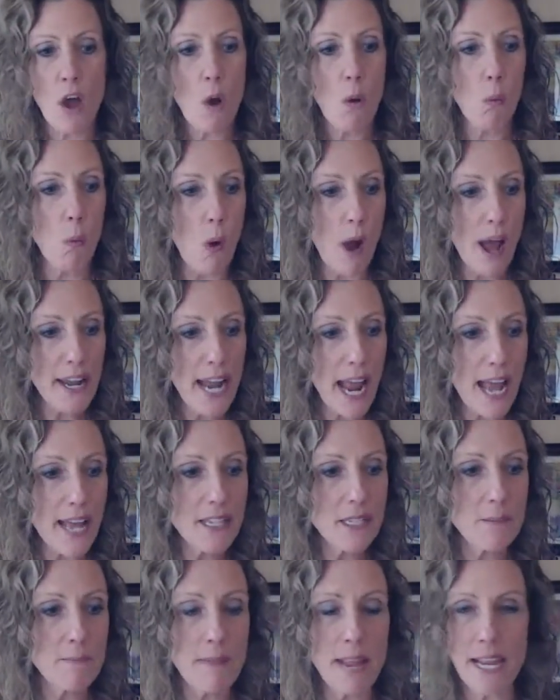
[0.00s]
What
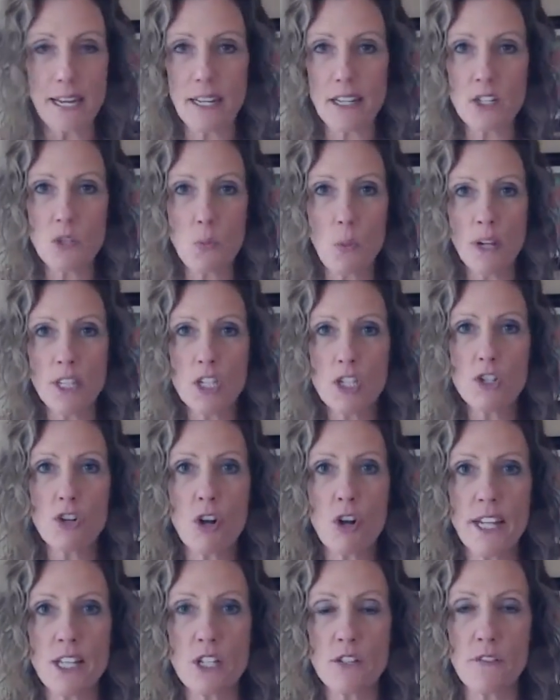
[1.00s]
has made us? What's
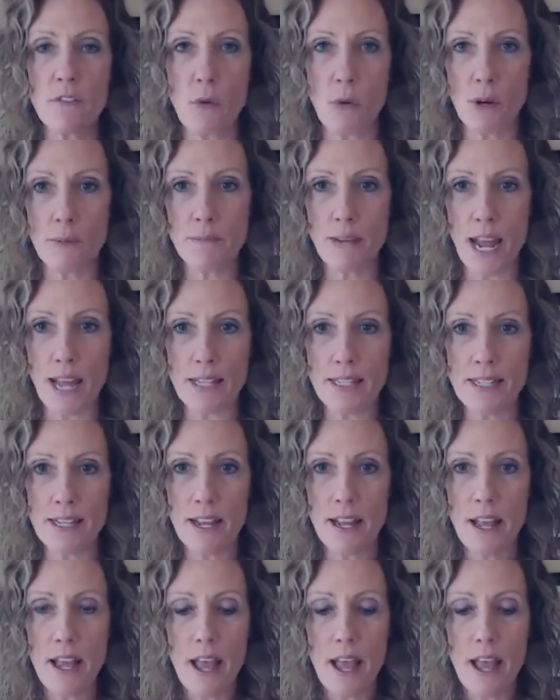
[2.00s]
transformed us?